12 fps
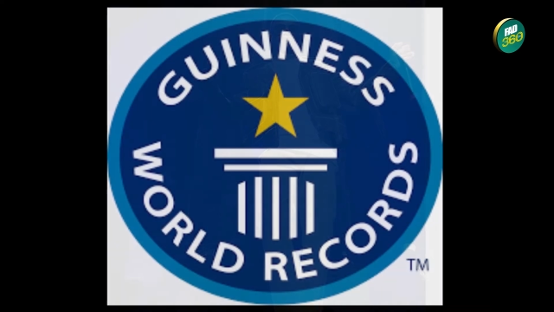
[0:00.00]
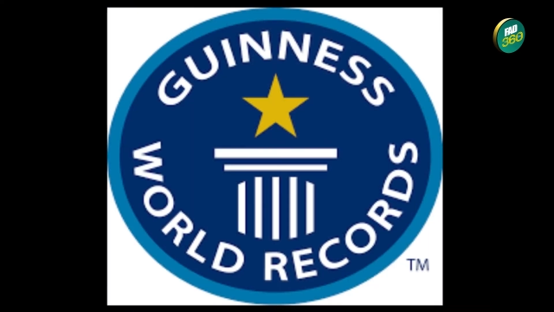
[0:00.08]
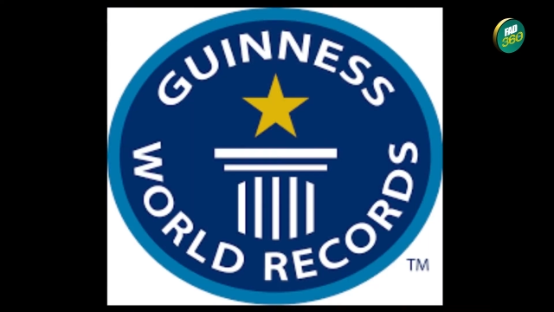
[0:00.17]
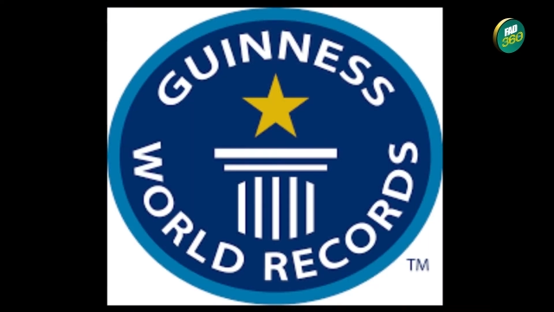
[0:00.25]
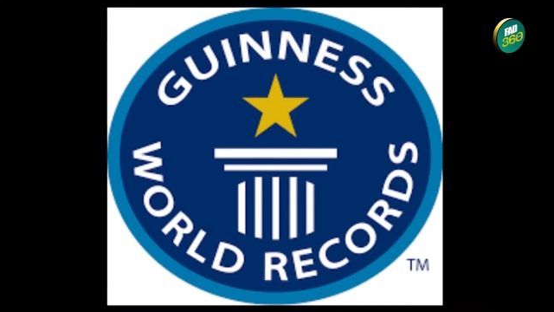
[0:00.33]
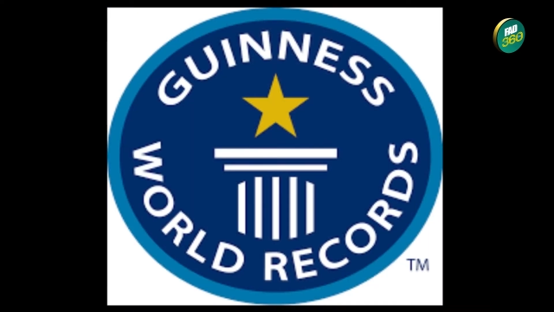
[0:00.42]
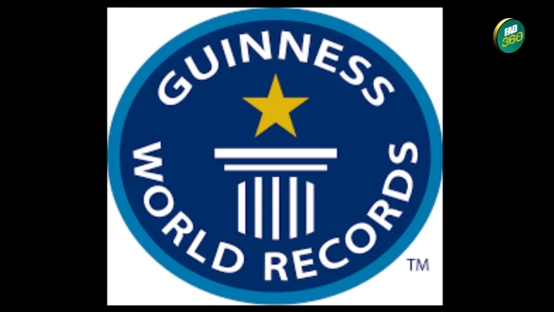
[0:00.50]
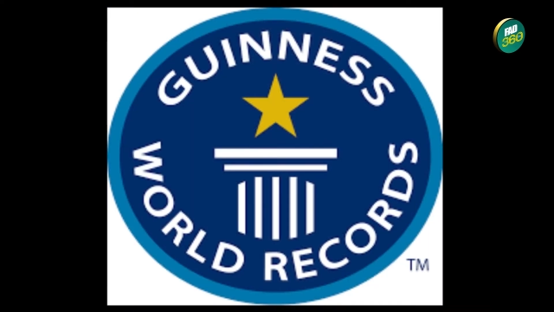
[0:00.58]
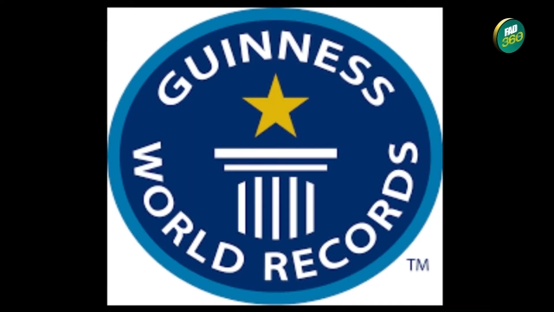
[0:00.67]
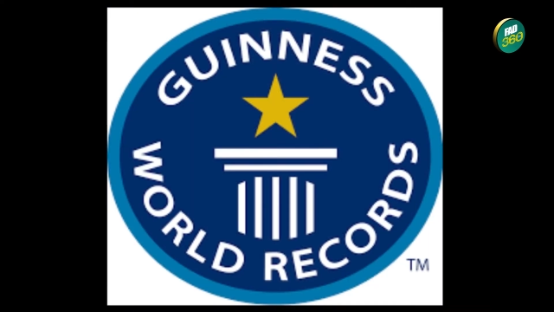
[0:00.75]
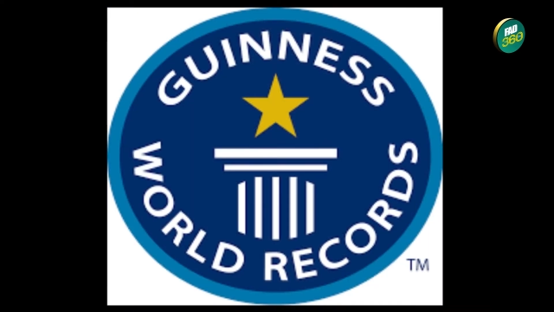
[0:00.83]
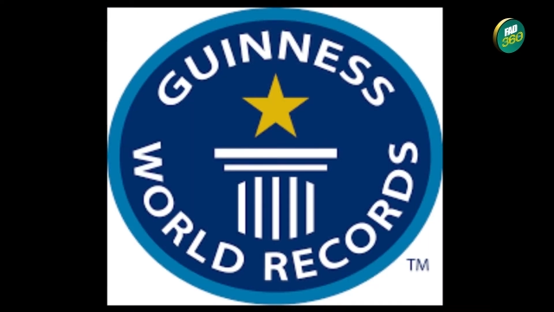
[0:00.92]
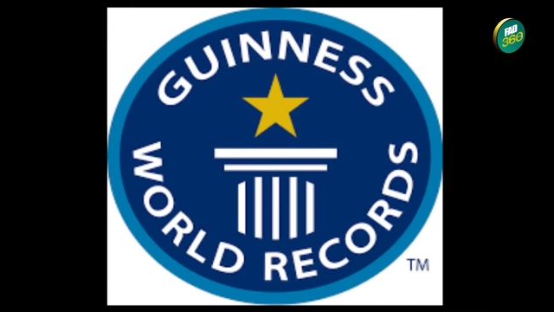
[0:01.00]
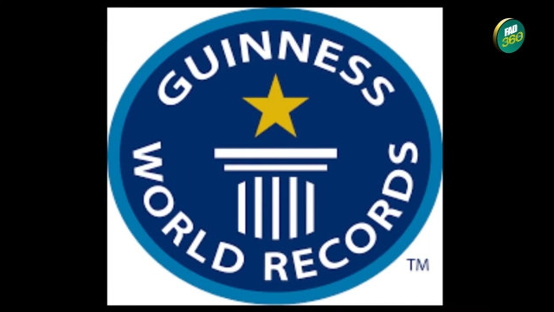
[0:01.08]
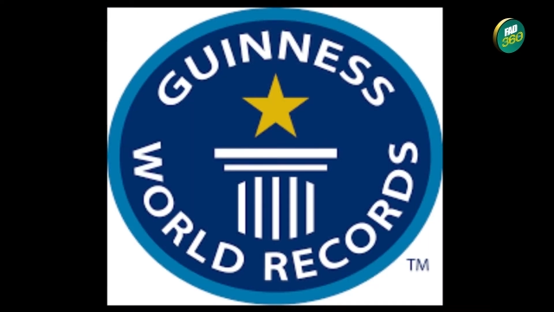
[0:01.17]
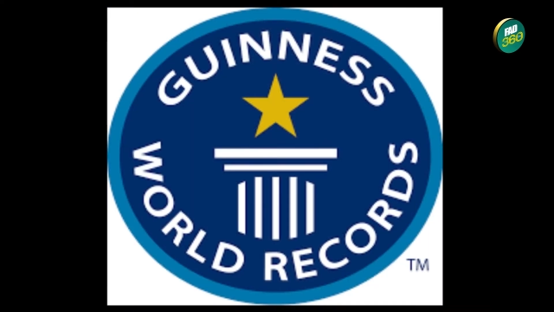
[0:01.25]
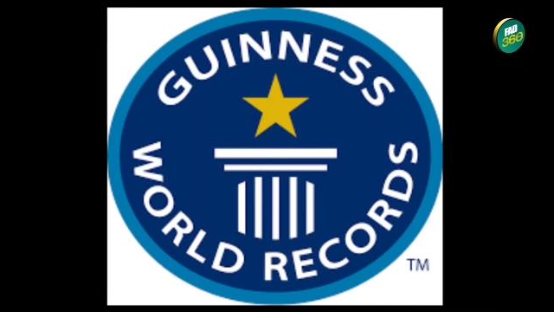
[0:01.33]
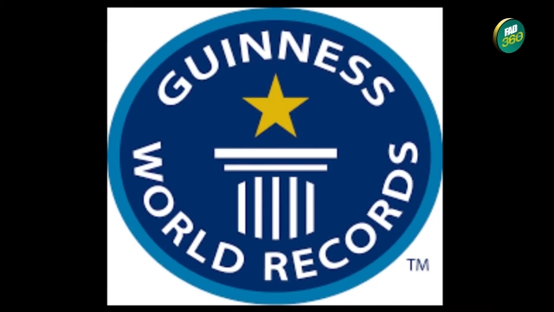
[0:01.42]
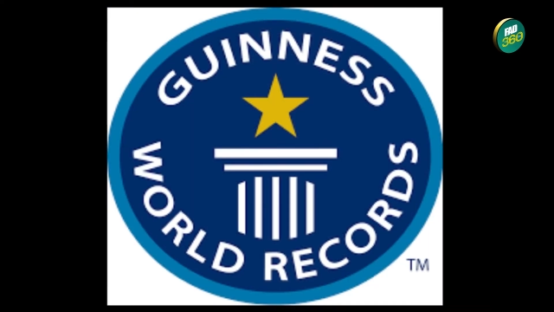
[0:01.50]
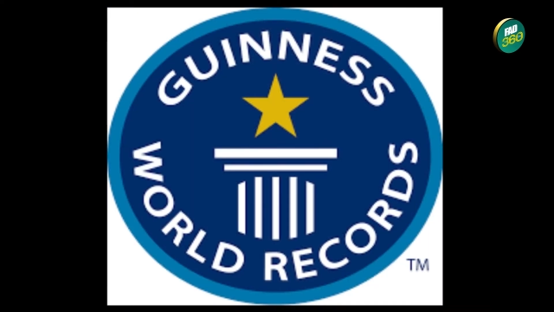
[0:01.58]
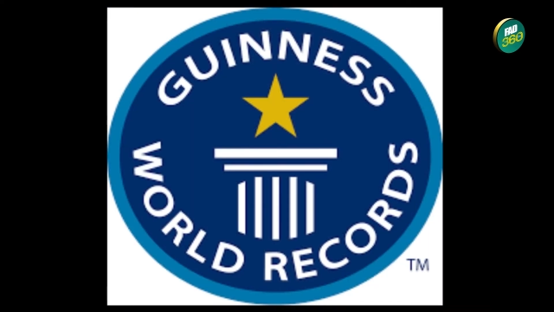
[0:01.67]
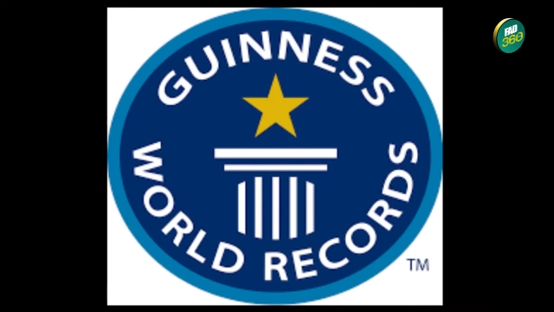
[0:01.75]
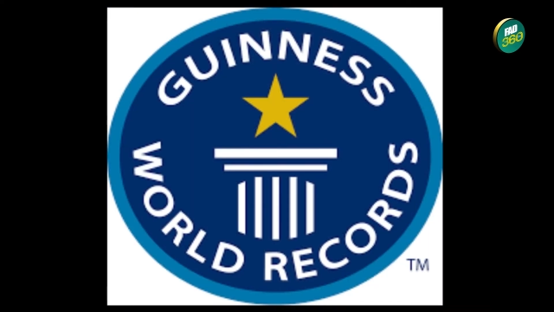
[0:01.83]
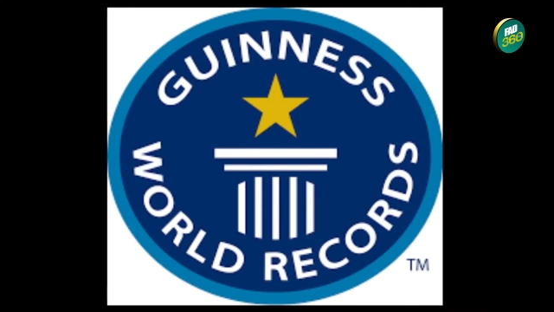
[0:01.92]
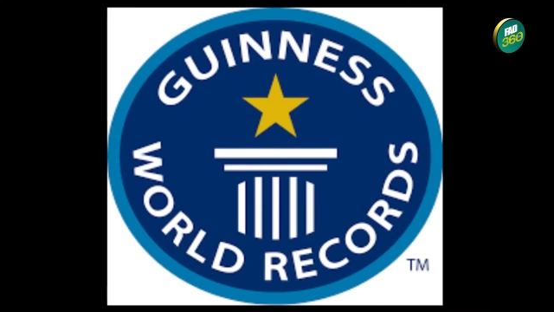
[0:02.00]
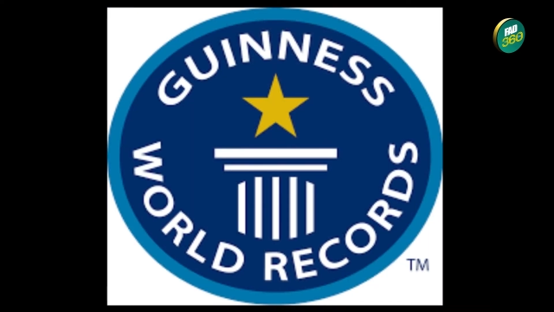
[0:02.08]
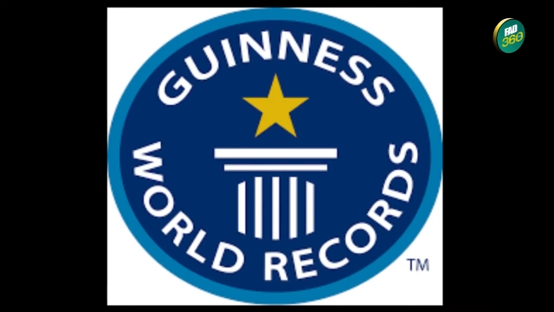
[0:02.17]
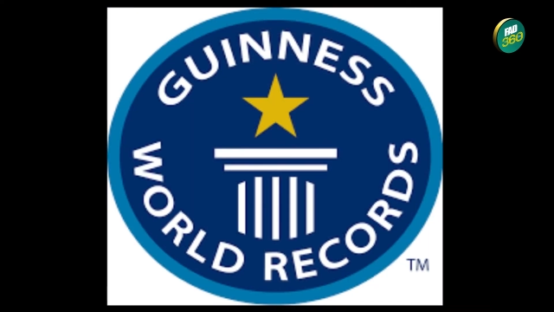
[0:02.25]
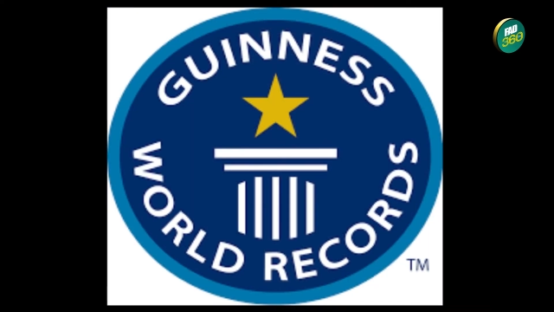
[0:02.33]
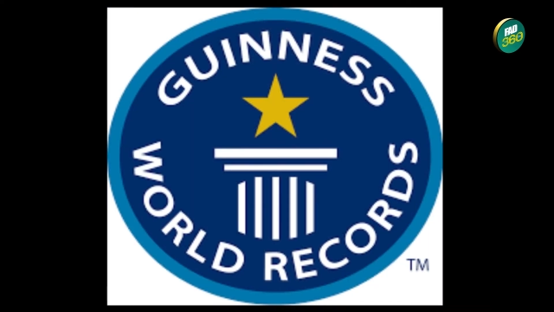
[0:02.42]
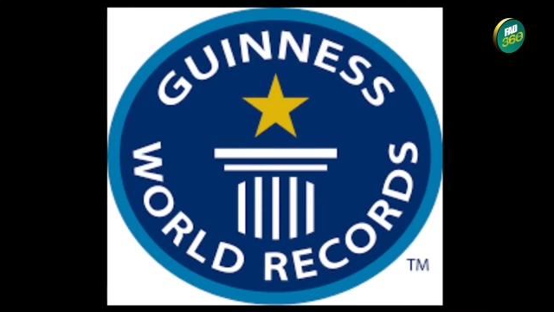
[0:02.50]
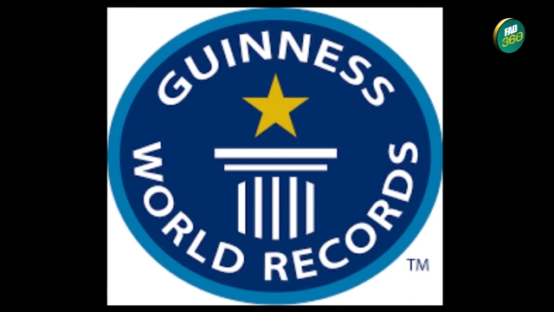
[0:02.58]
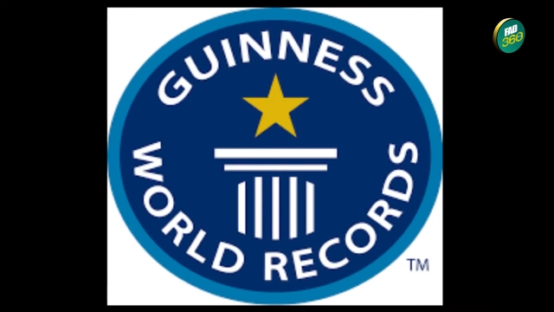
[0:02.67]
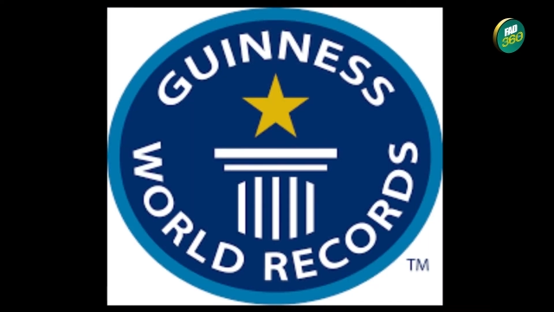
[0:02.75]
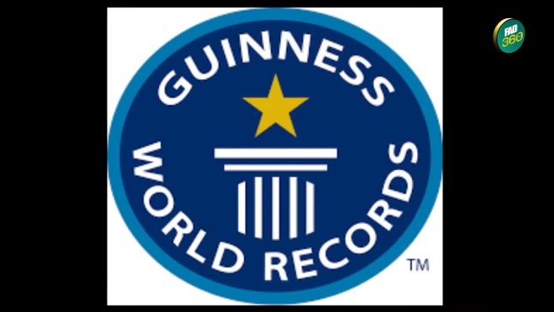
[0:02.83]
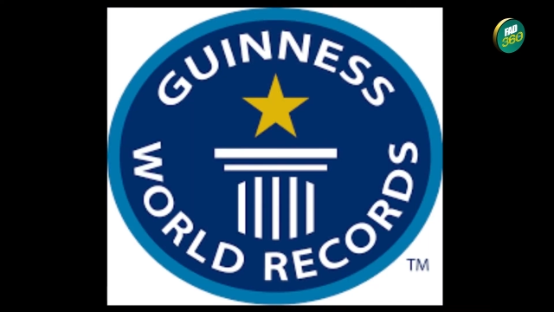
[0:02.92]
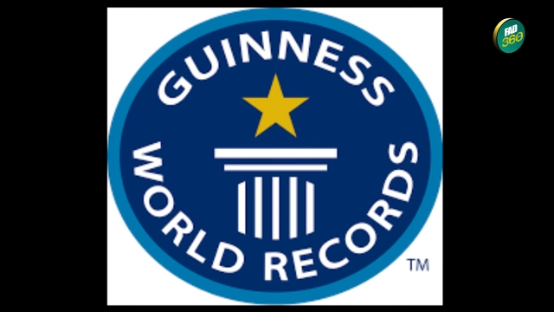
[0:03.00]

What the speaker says: [unreadable: no face in view]